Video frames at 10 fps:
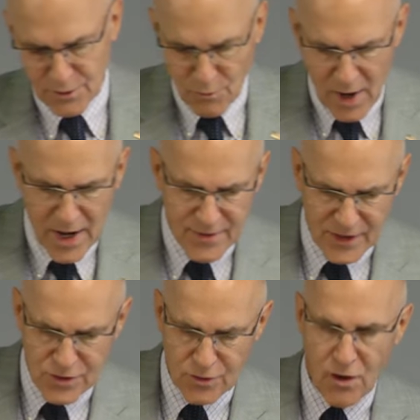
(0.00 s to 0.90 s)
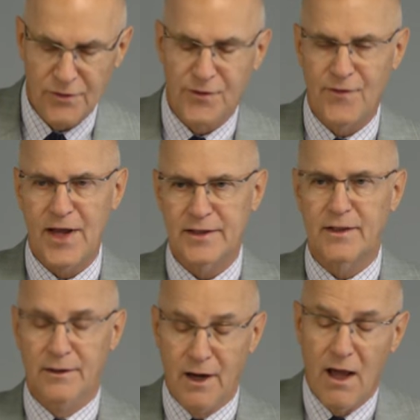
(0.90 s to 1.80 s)
the way that you
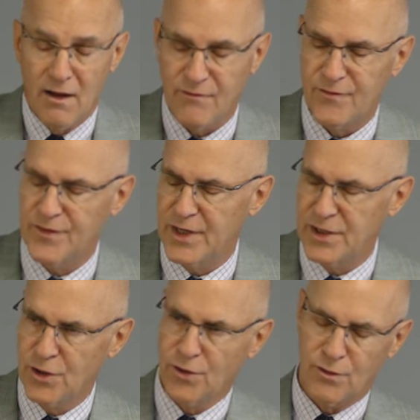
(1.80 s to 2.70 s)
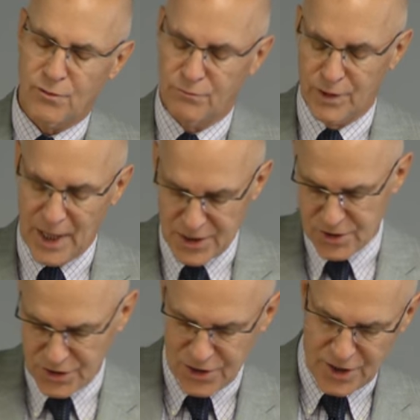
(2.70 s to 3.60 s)
cultivate love in your
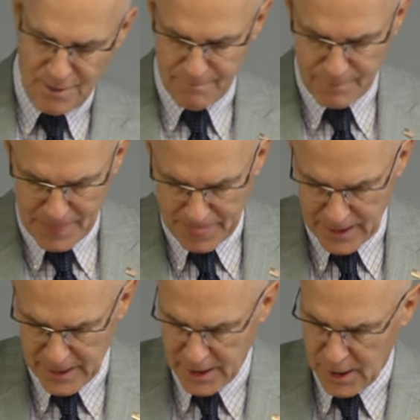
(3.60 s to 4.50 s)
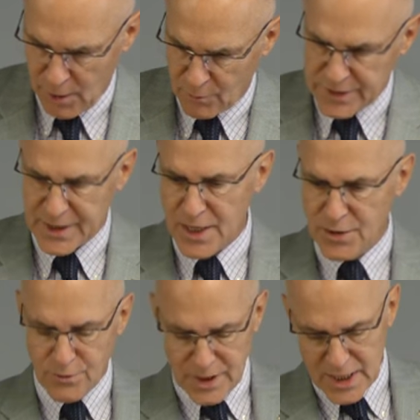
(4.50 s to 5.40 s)
relationship. We said
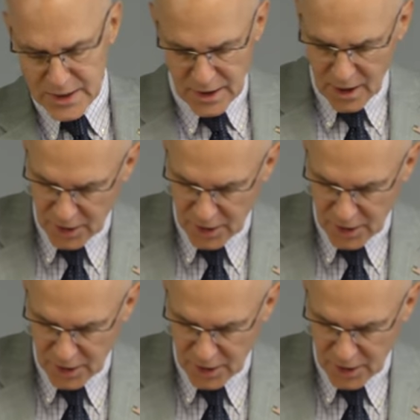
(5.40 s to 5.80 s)
you need